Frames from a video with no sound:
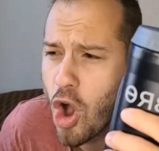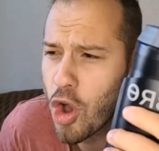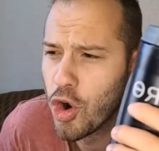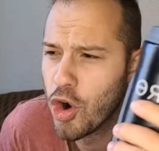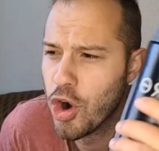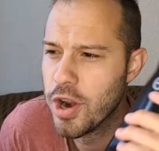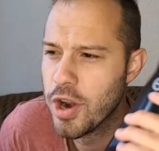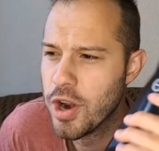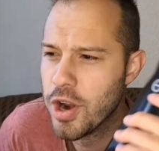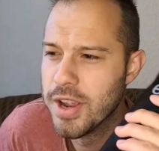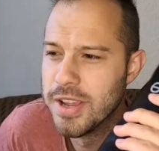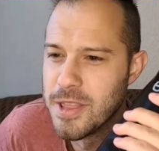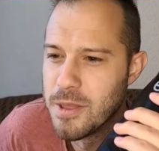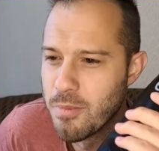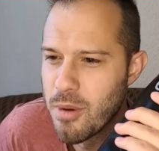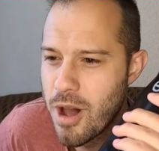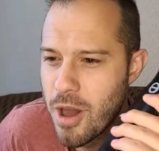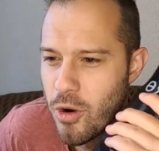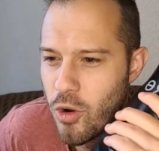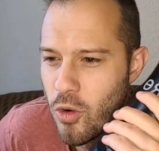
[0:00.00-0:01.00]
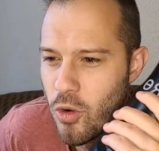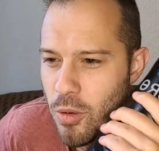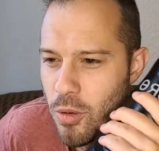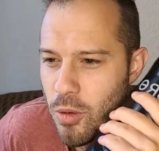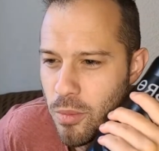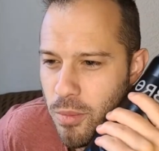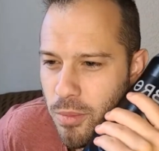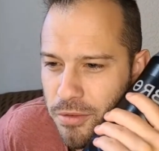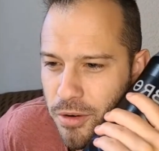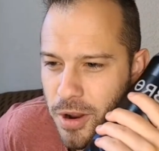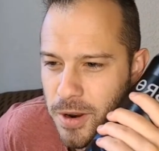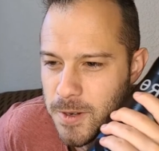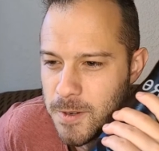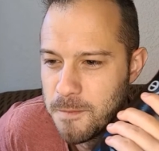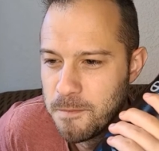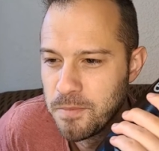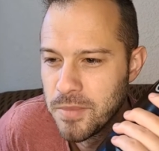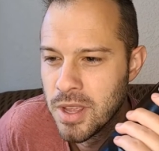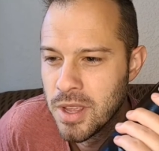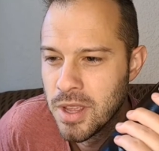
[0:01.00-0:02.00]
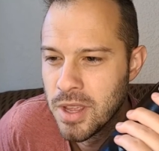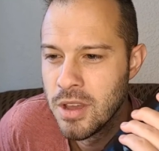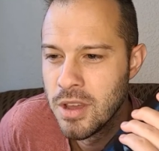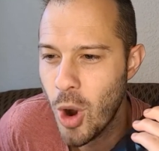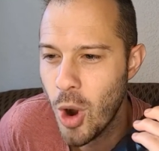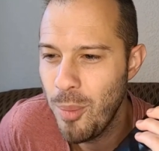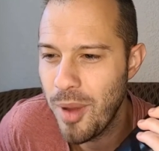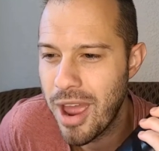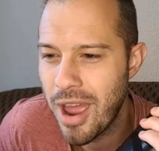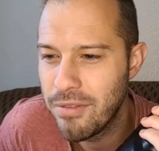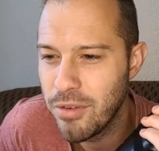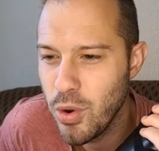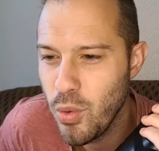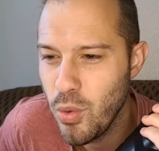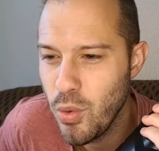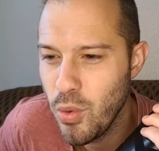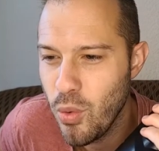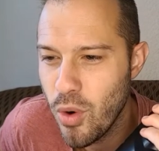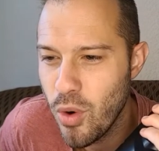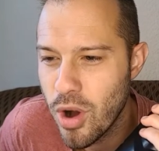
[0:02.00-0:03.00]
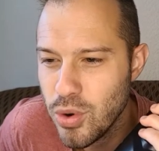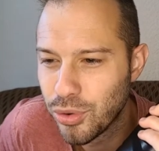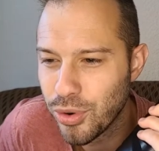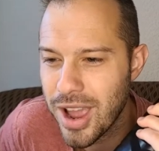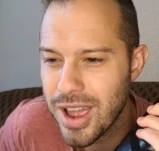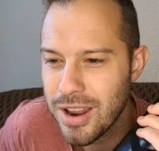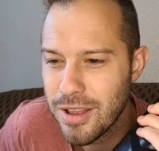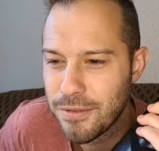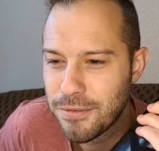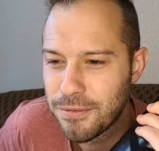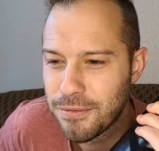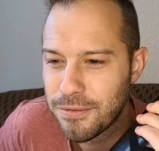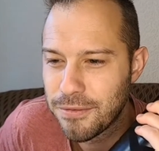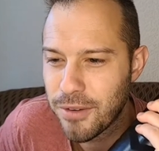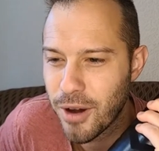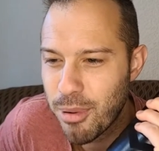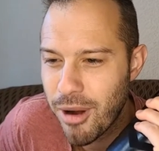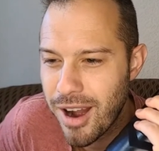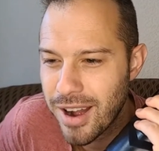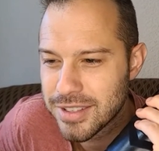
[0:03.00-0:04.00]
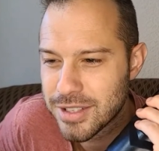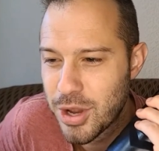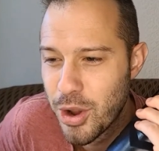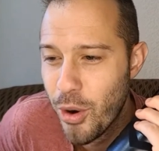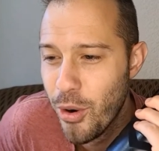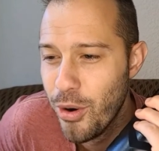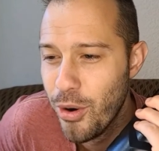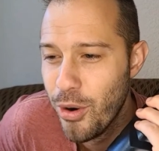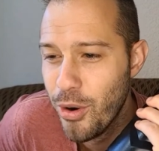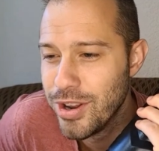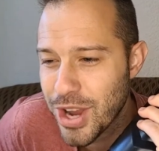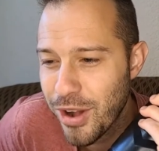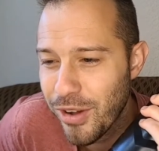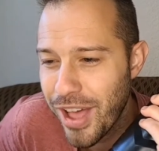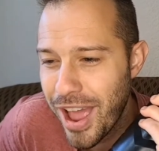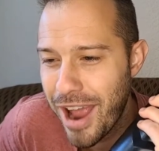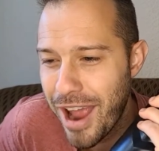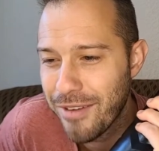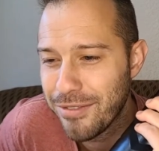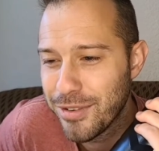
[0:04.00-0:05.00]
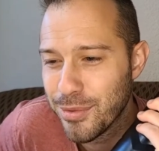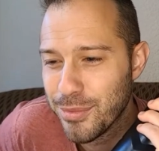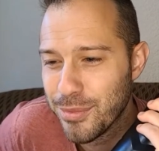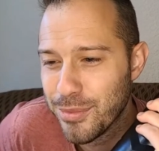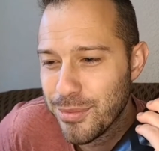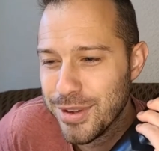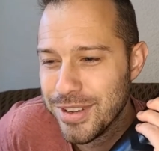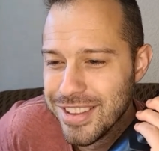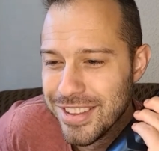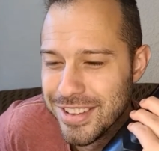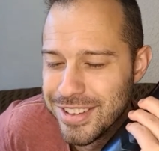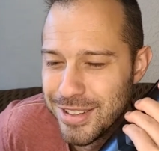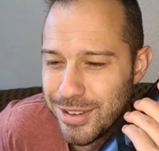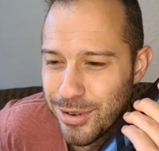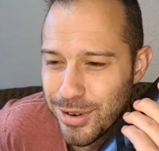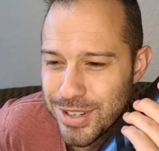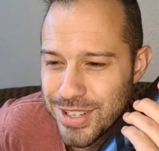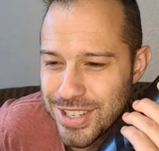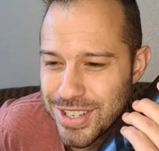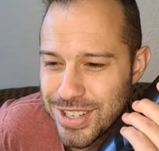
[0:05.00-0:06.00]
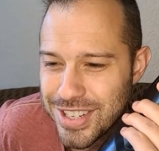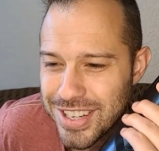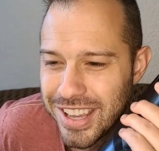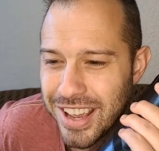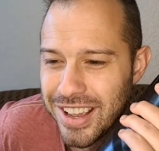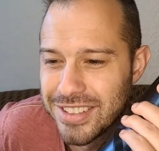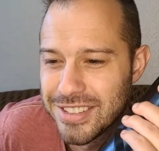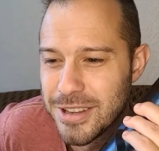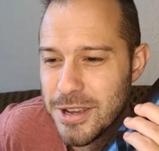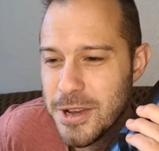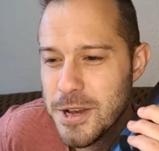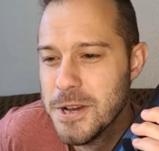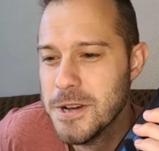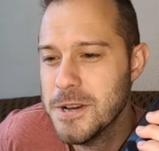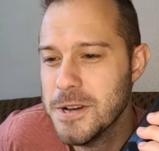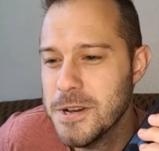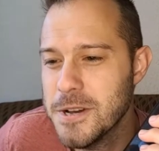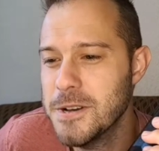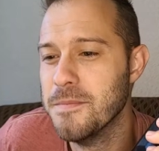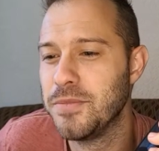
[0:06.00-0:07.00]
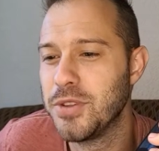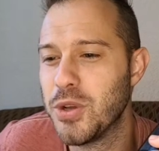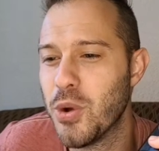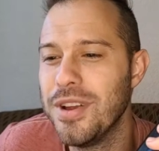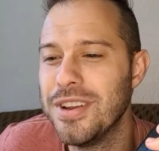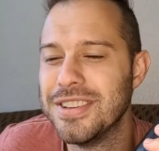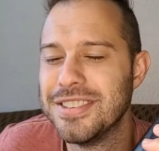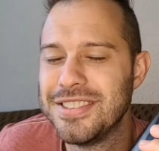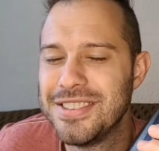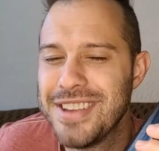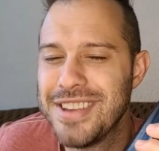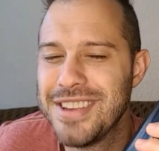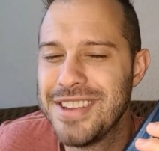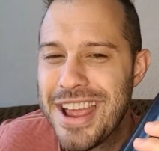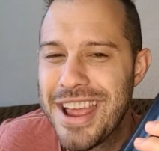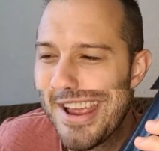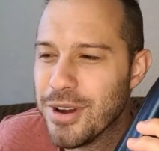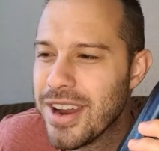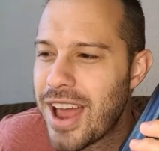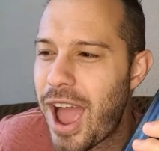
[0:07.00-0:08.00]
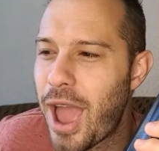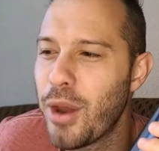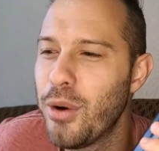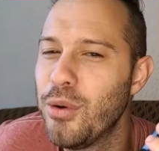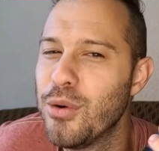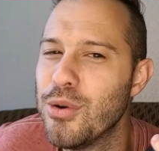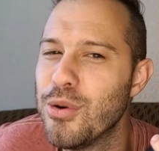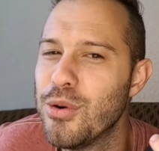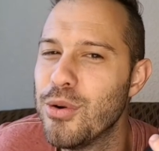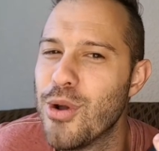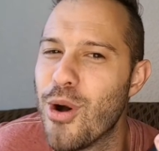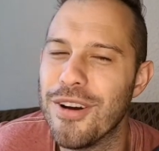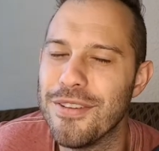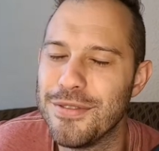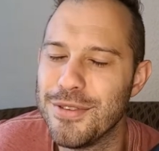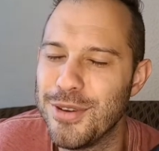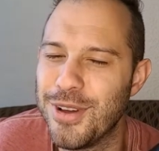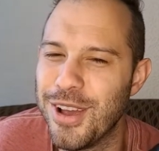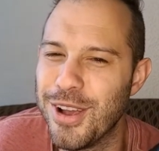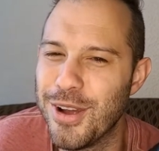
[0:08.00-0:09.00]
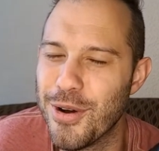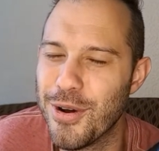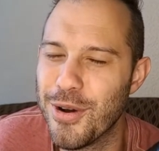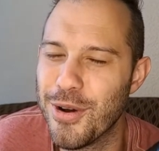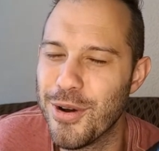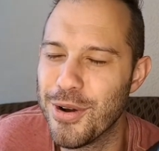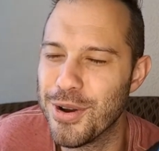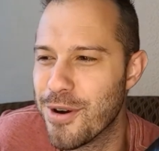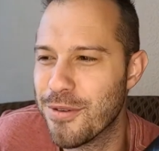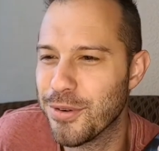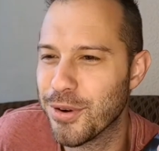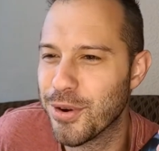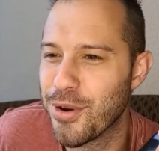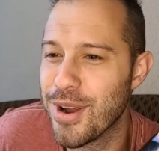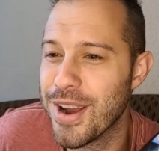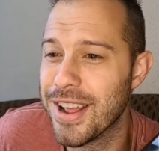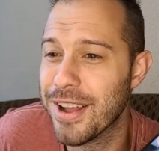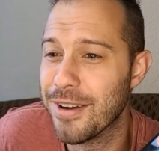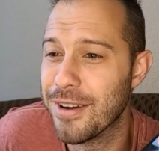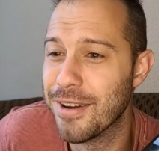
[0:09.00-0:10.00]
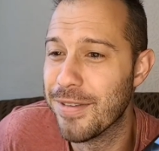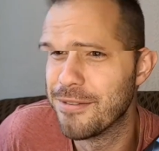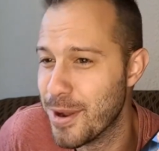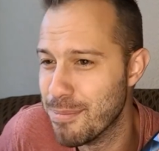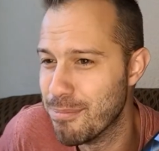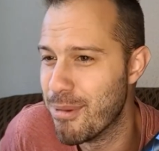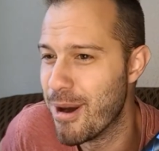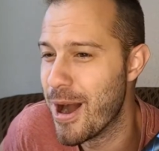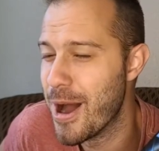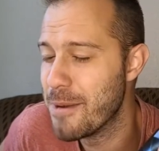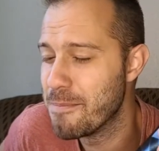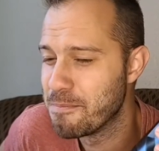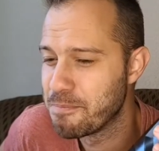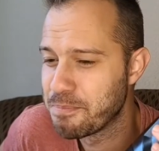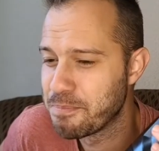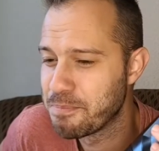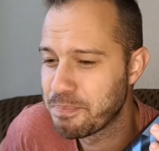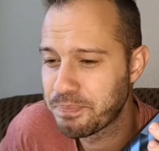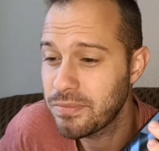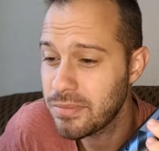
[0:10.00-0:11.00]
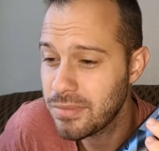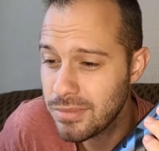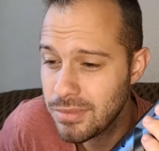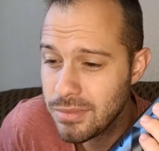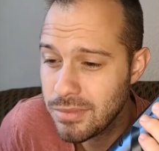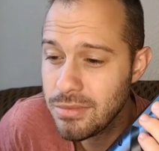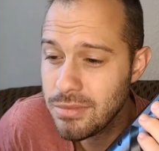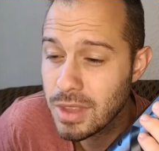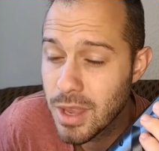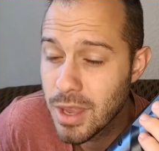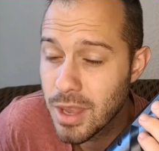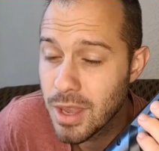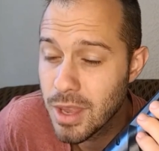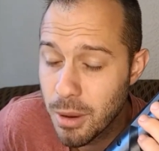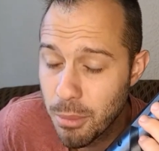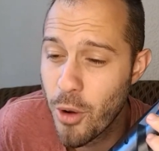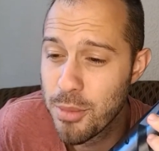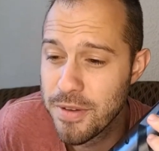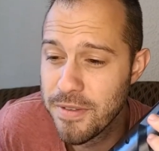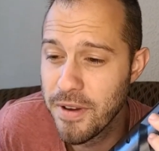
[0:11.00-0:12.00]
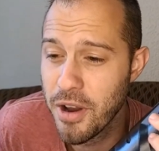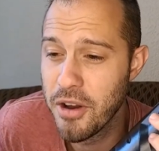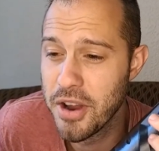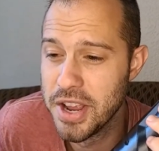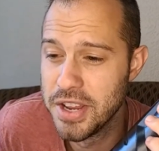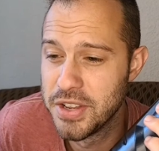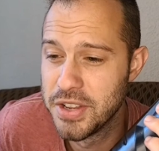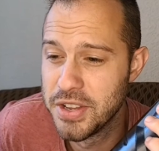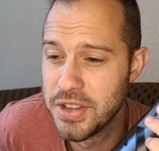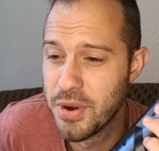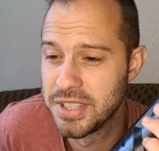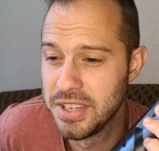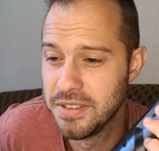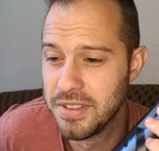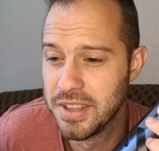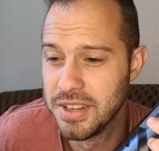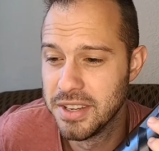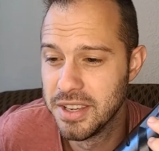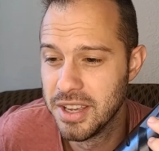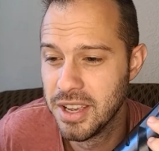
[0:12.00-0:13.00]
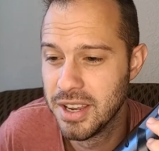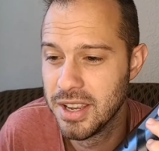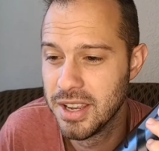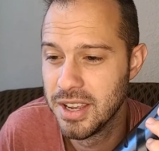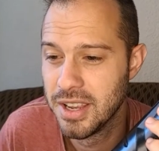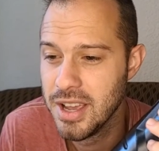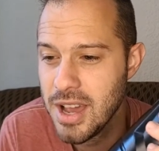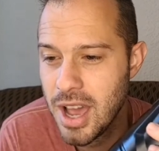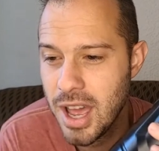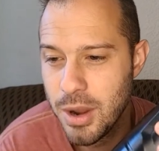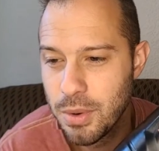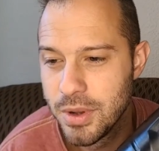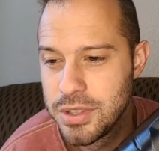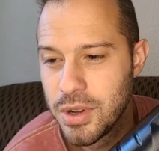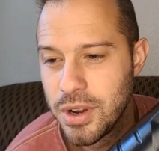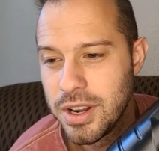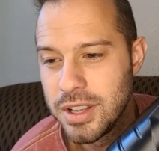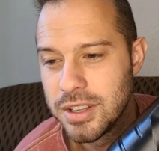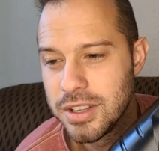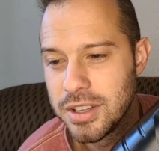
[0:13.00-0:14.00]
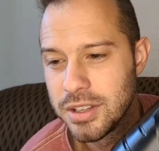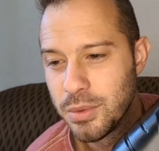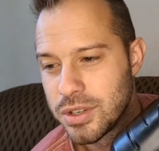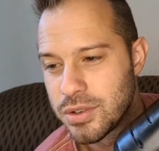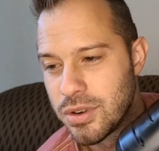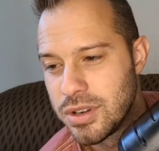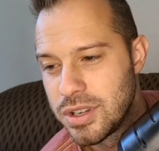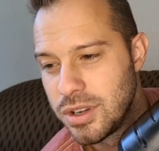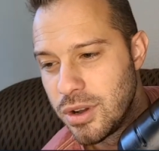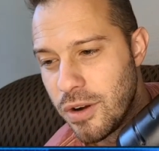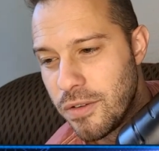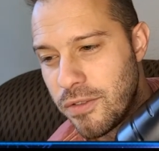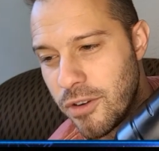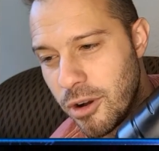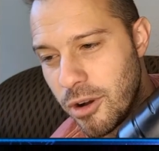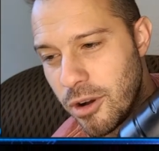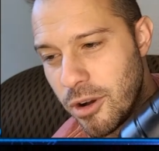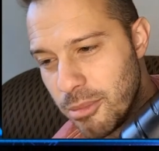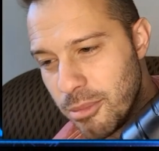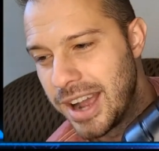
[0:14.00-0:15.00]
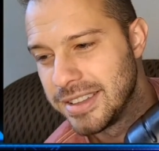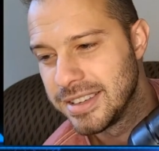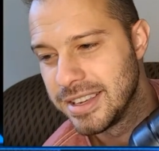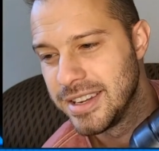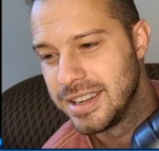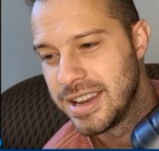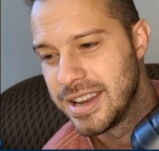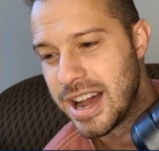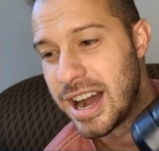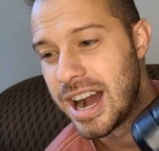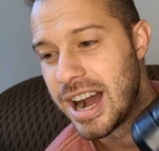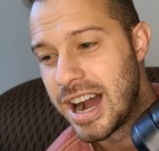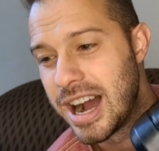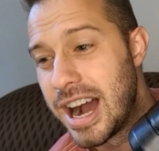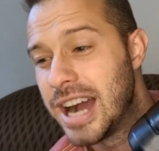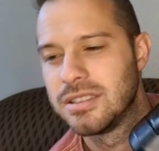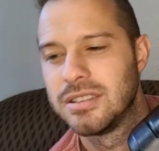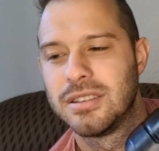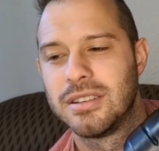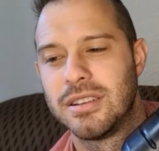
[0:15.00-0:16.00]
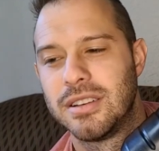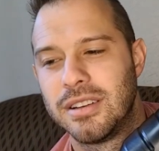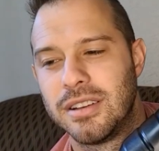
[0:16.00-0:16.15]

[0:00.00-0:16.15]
Water is in the bottle, my friend. Hope everyone who created bots go to jail after we the Christian case. Going to savor it. I don't know if you could go to jail for creating a bot, but that would be very interesting if they did. Anyone donate to the Wes Christian GoFundMe? I did not.